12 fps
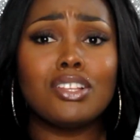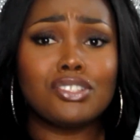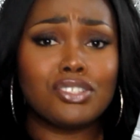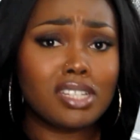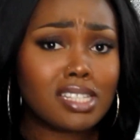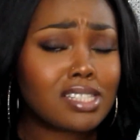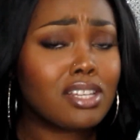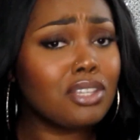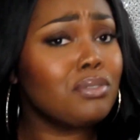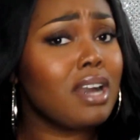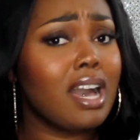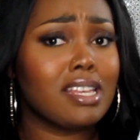just so
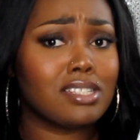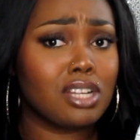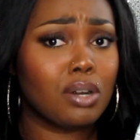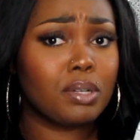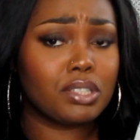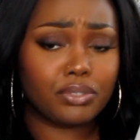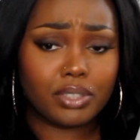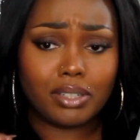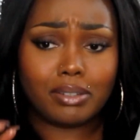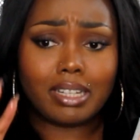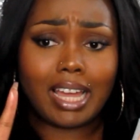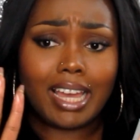you guys know it's
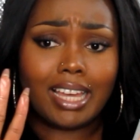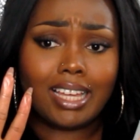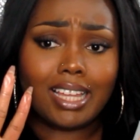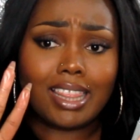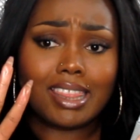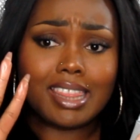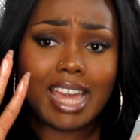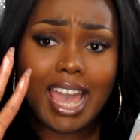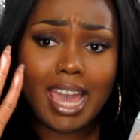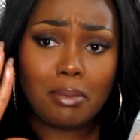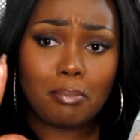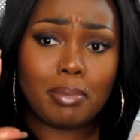real, like
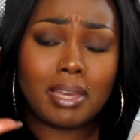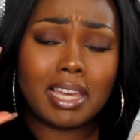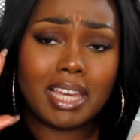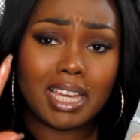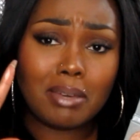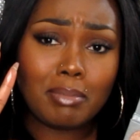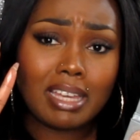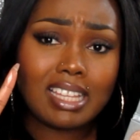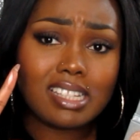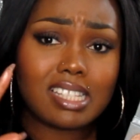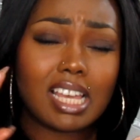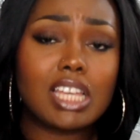that
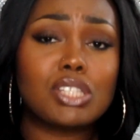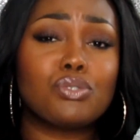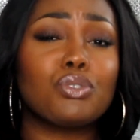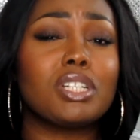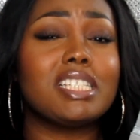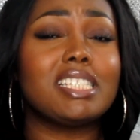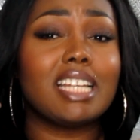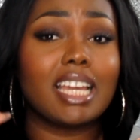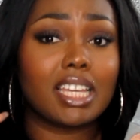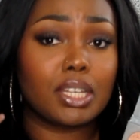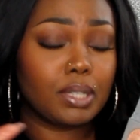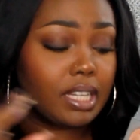pigment is
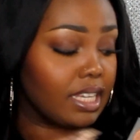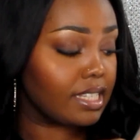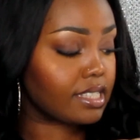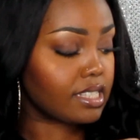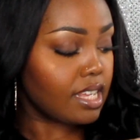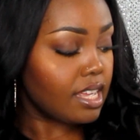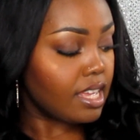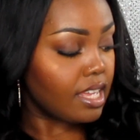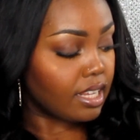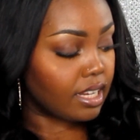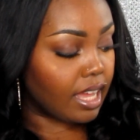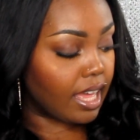ridiculous.
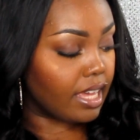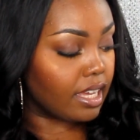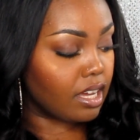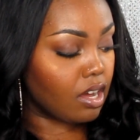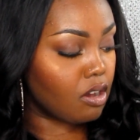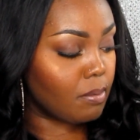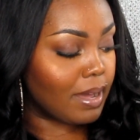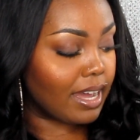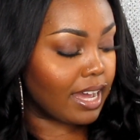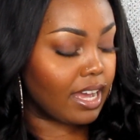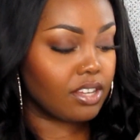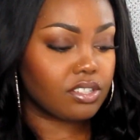Like, oh my
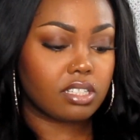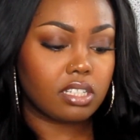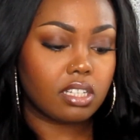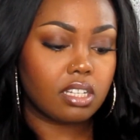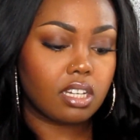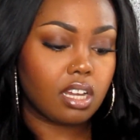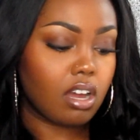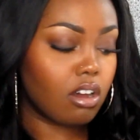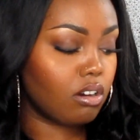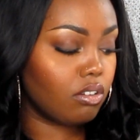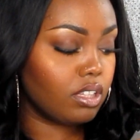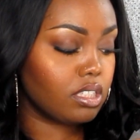gosh.
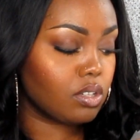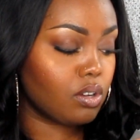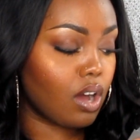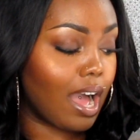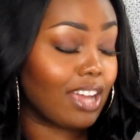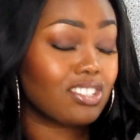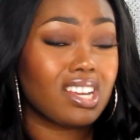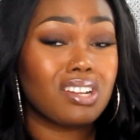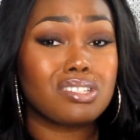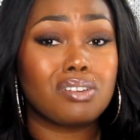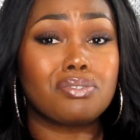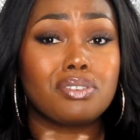Oh, these
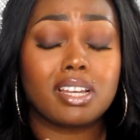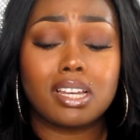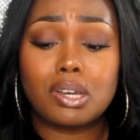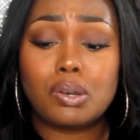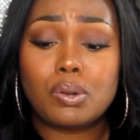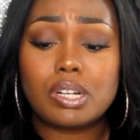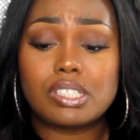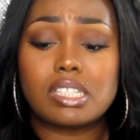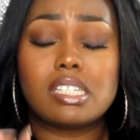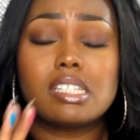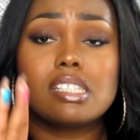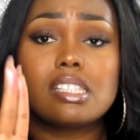eyeshadows are freaking
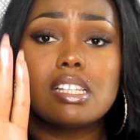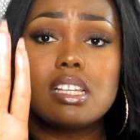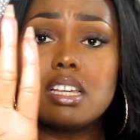gorgeous.